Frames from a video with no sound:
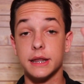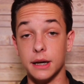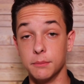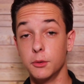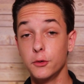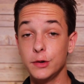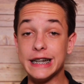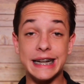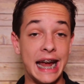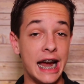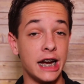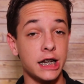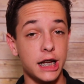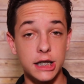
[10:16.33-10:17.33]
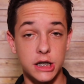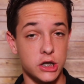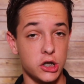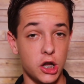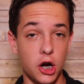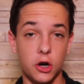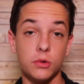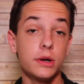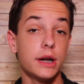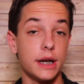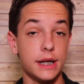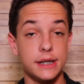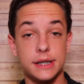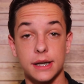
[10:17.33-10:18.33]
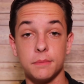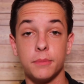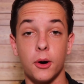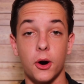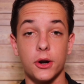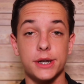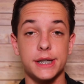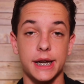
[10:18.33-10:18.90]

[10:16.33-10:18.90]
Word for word: The movie can get slow in some parts.